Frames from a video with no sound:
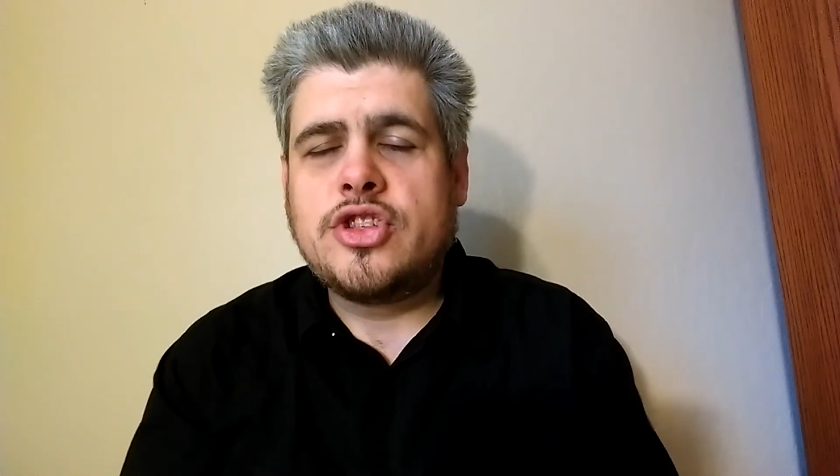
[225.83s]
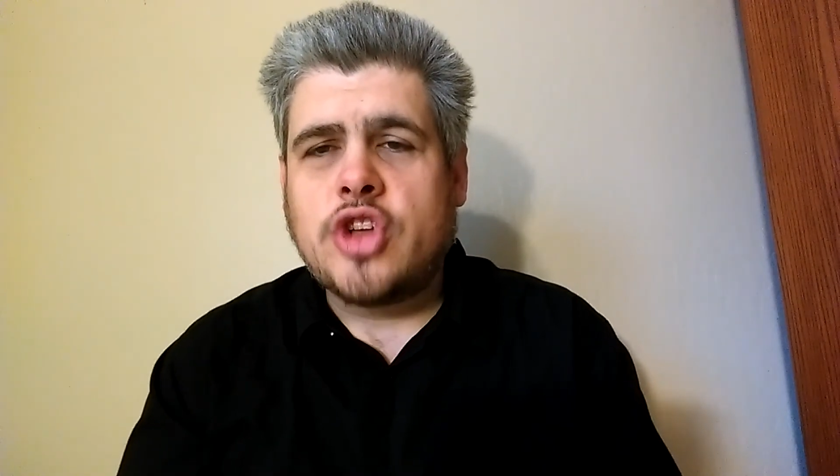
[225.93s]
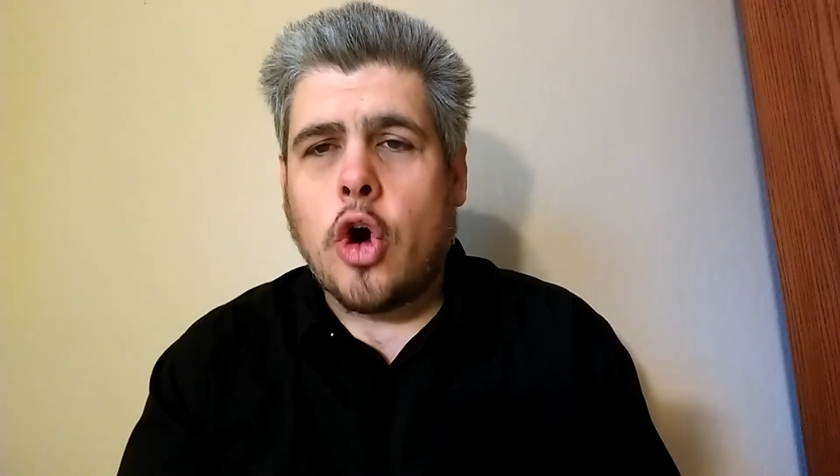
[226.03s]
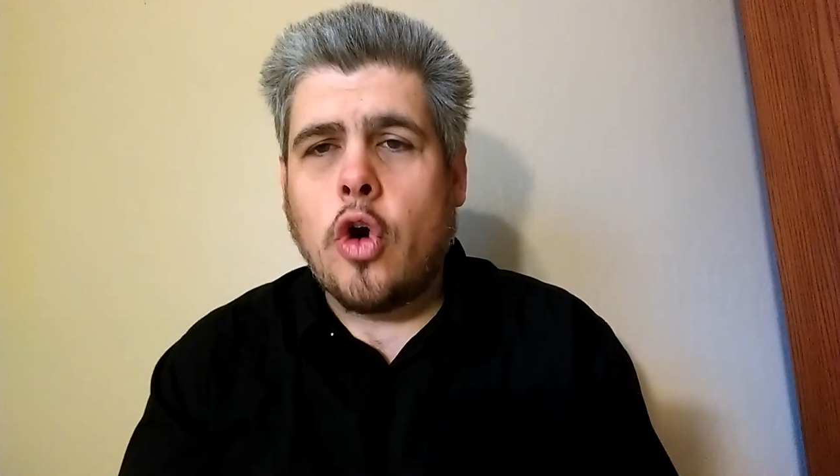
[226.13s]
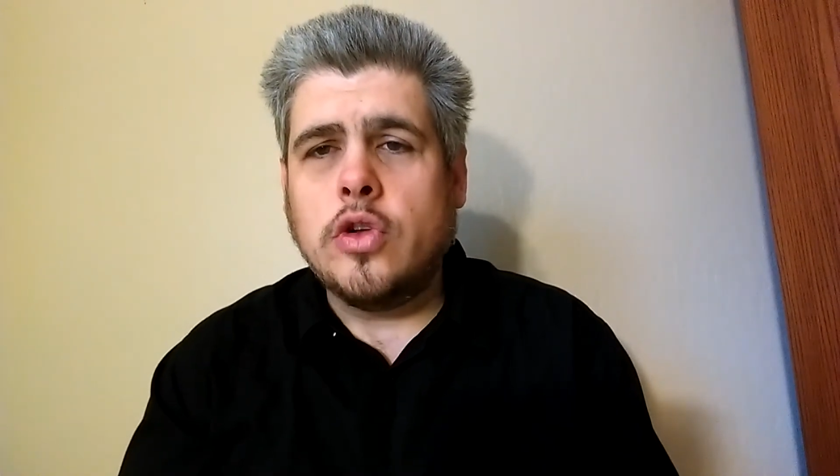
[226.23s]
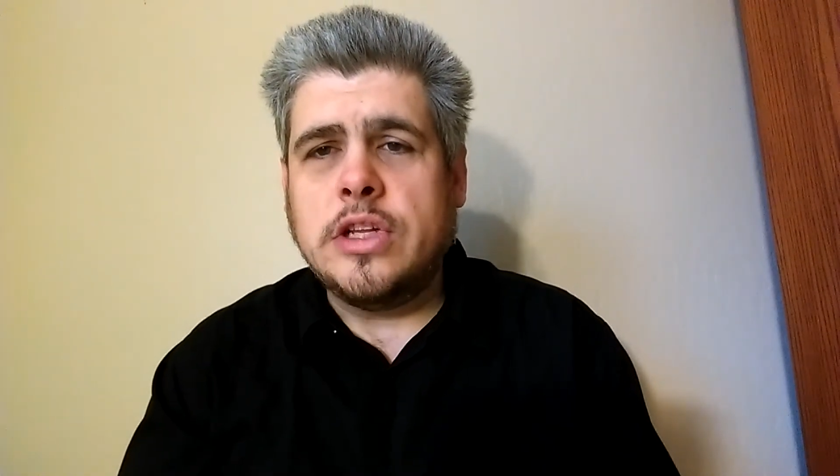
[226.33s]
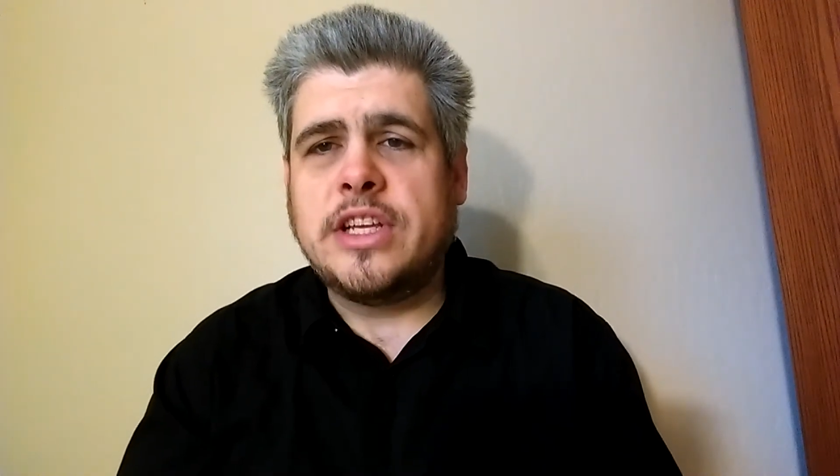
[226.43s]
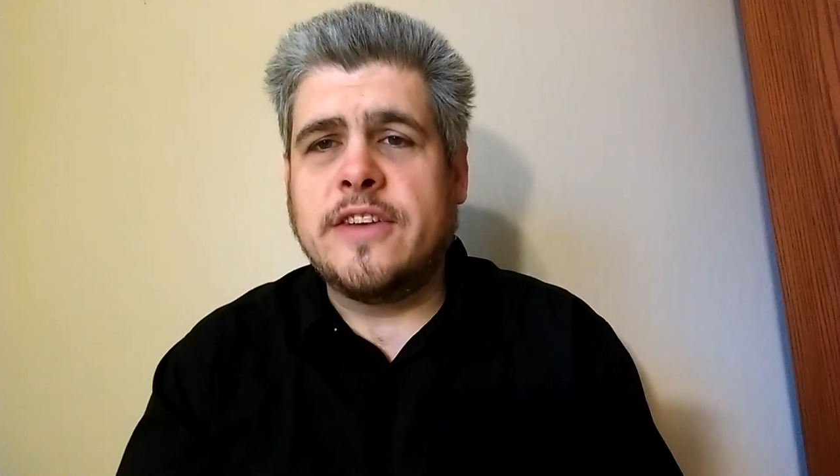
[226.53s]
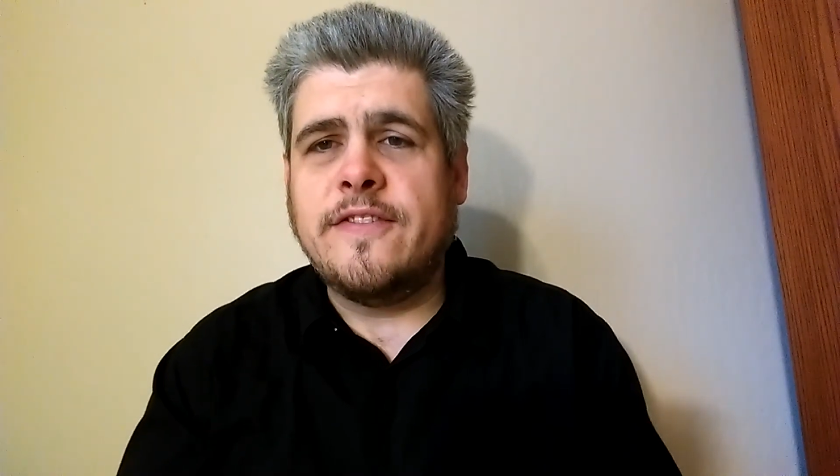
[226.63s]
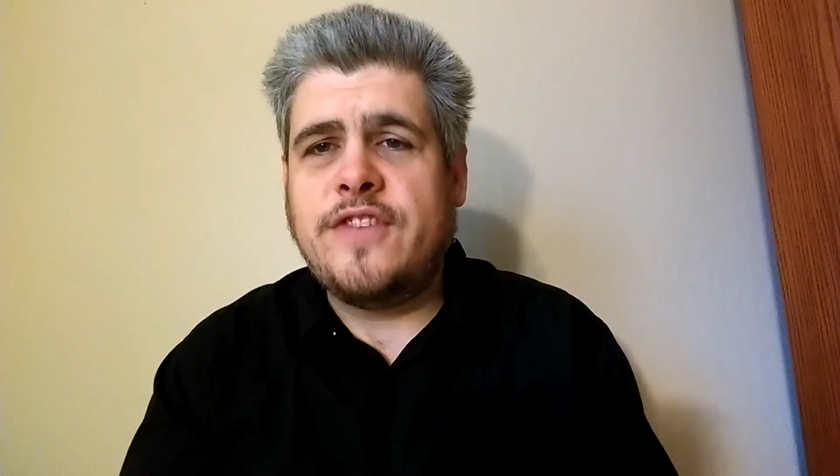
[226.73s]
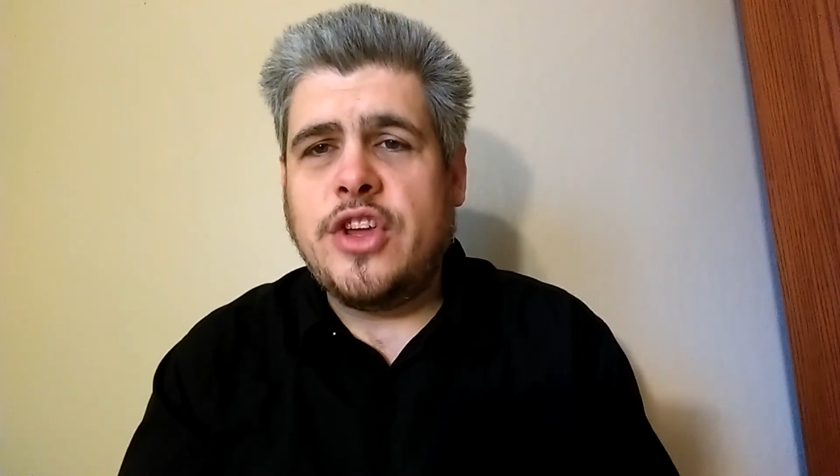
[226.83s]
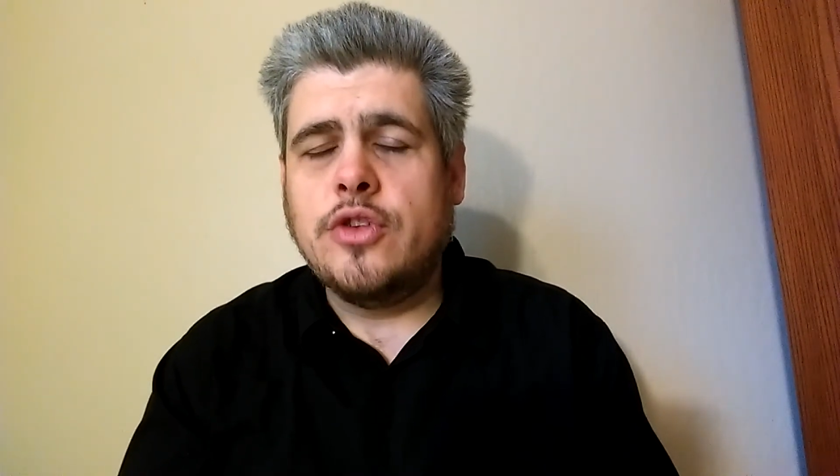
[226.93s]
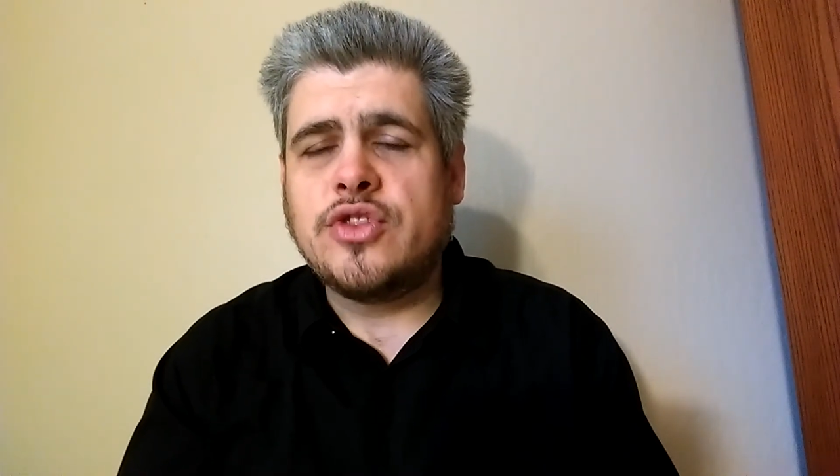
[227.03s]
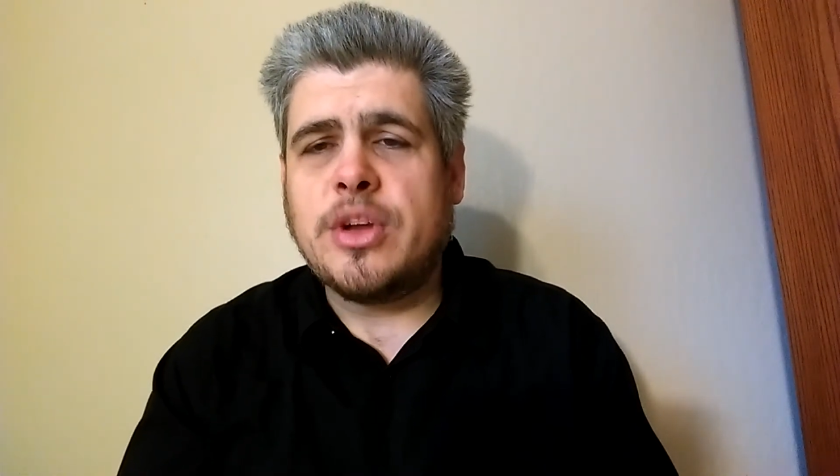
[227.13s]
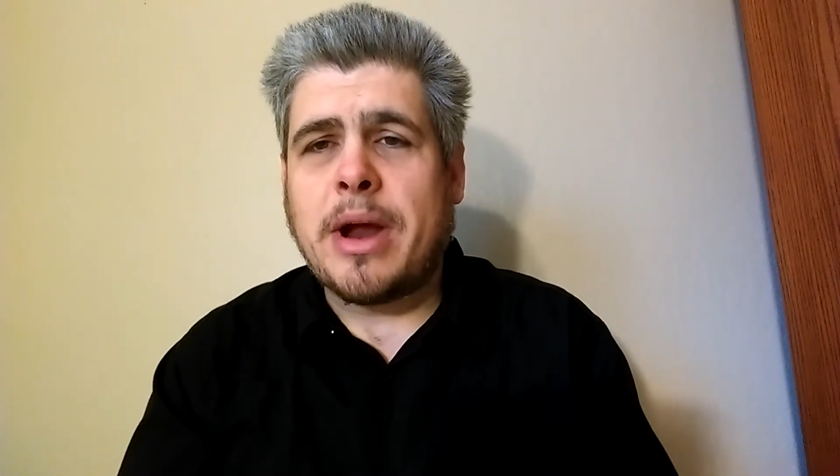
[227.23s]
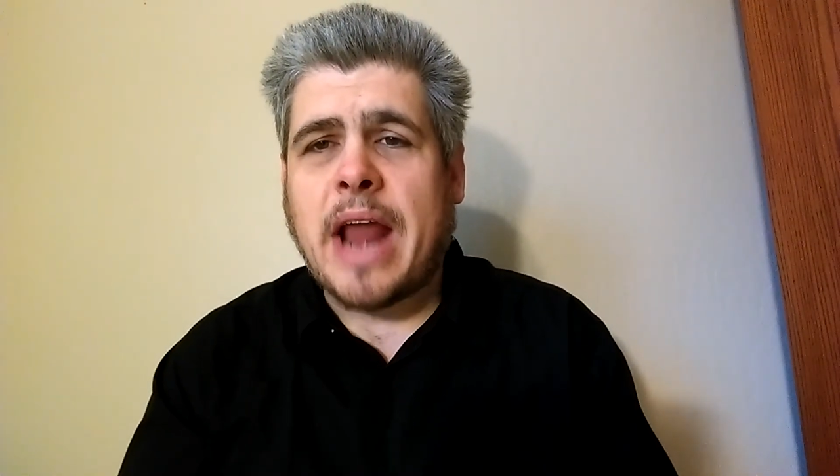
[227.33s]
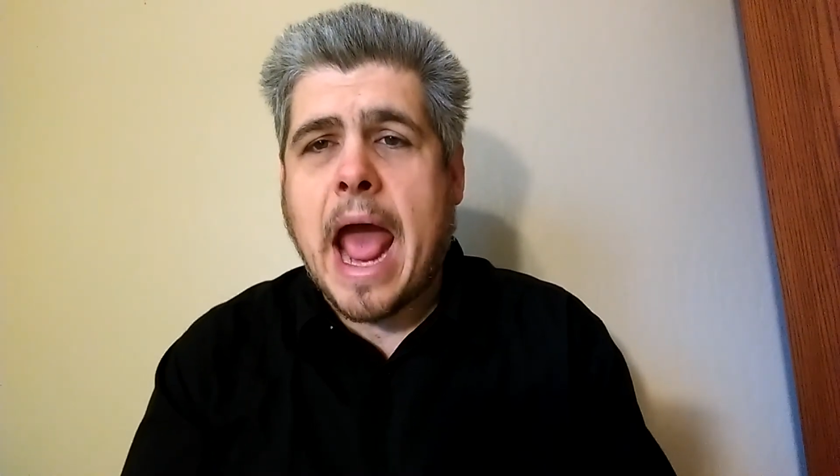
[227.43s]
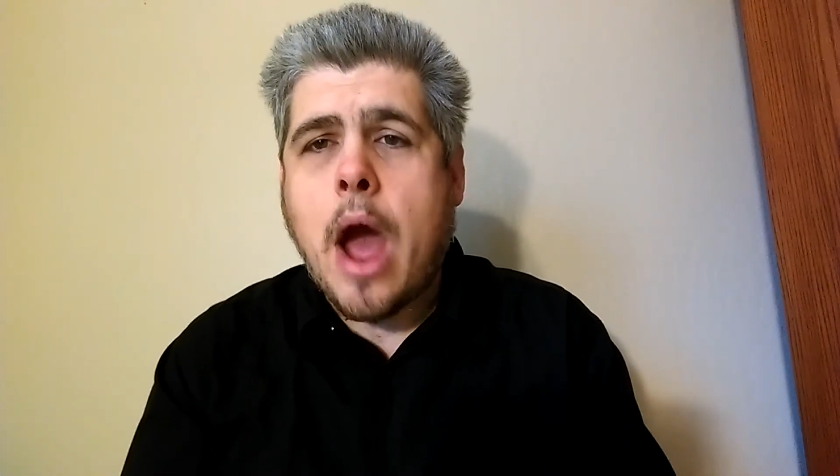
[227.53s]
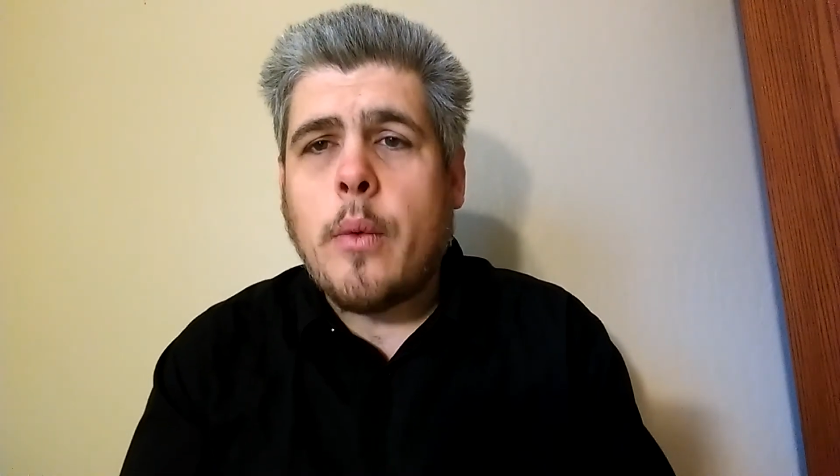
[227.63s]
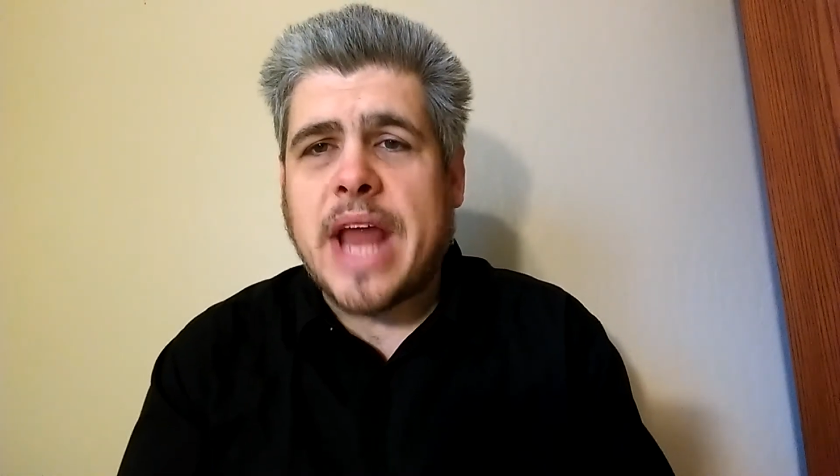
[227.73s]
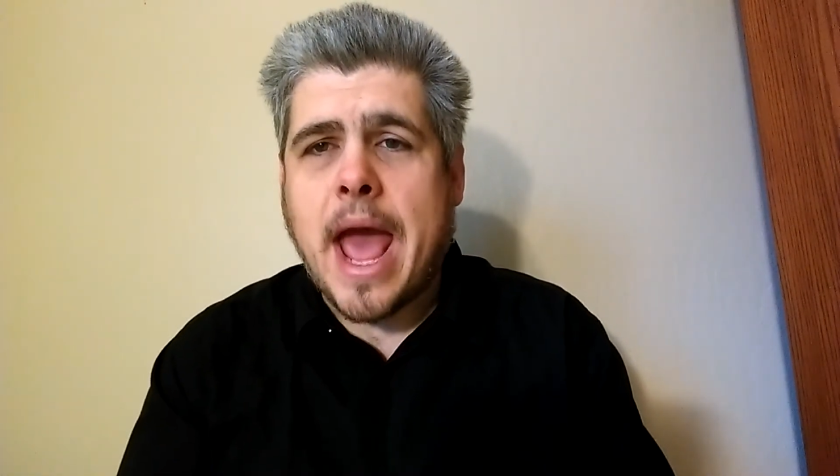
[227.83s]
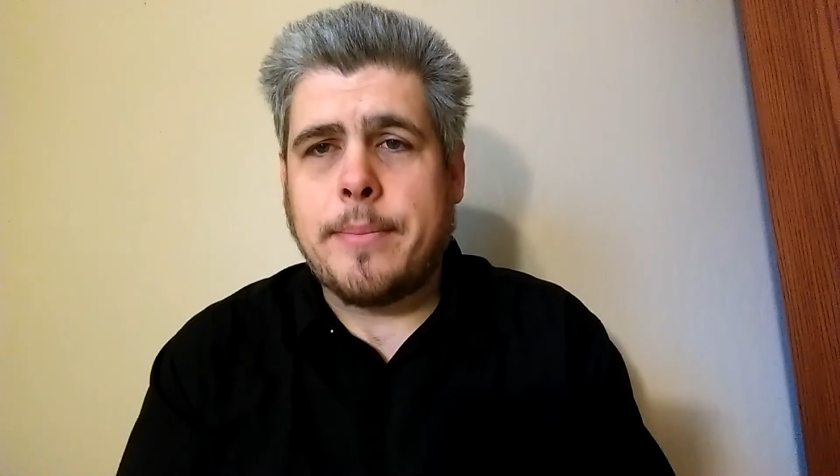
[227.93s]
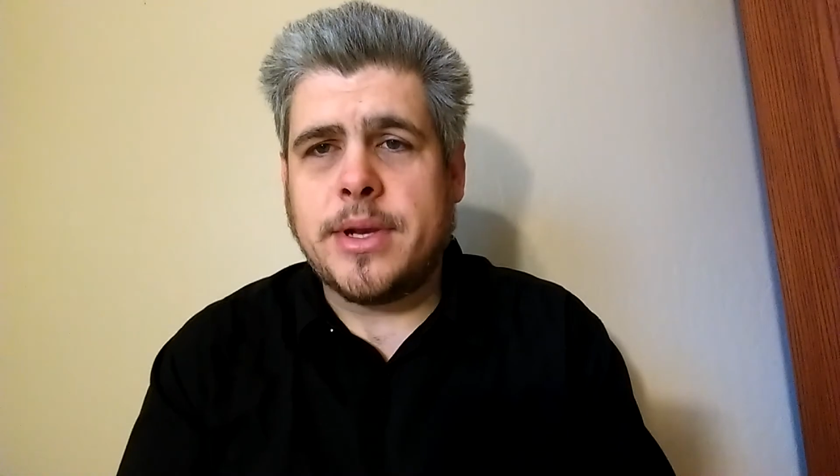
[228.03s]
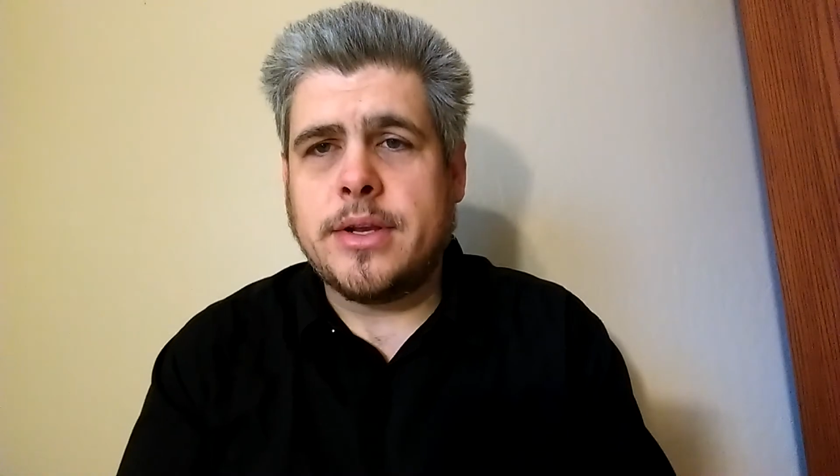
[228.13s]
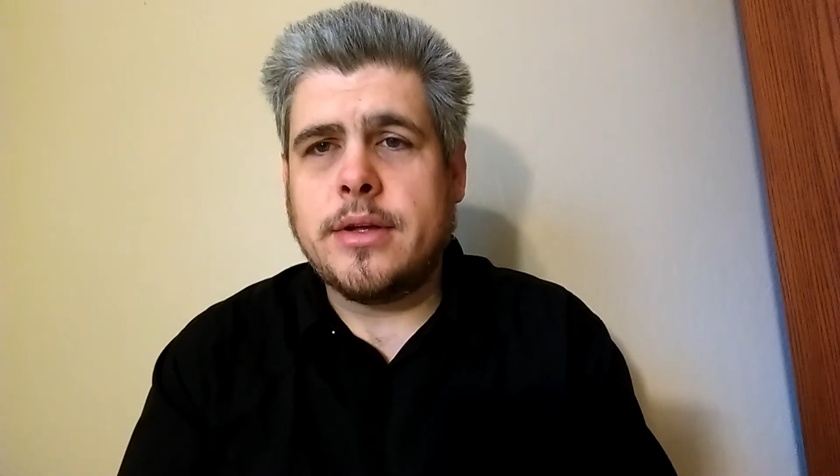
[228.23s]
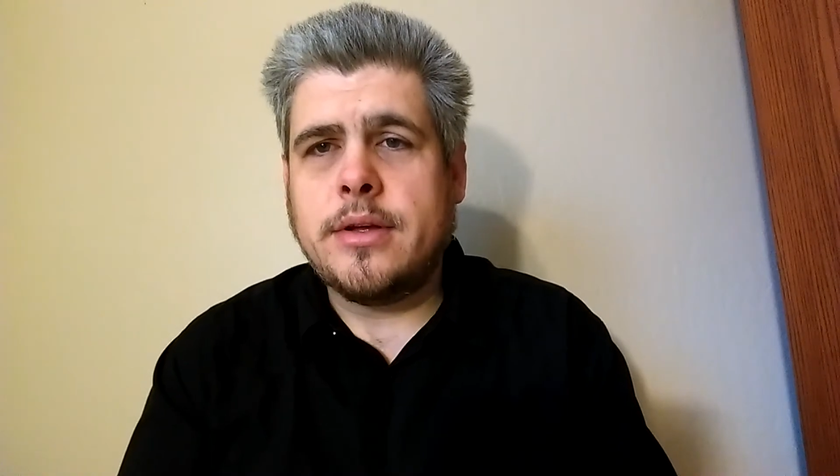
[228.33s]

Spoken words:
totally confused about how it happened.